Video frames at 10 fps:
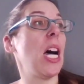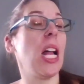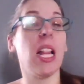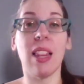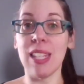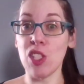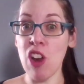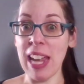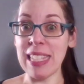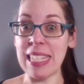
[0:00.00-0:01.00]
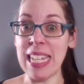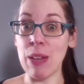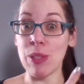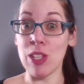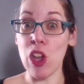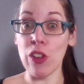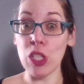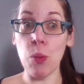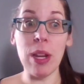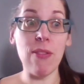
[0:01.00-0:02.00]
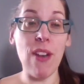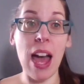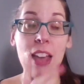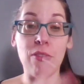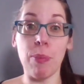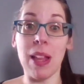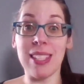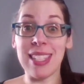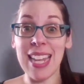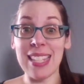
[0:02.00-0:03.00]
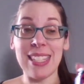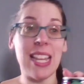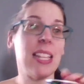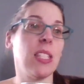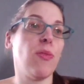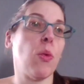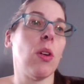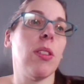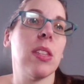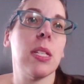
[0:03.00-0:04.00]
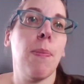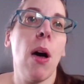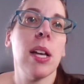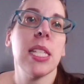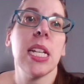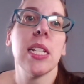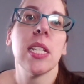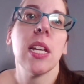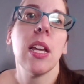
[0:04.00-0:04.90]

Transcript: Let's try it and see. It was $1.25 plus 10 cents for the deposit.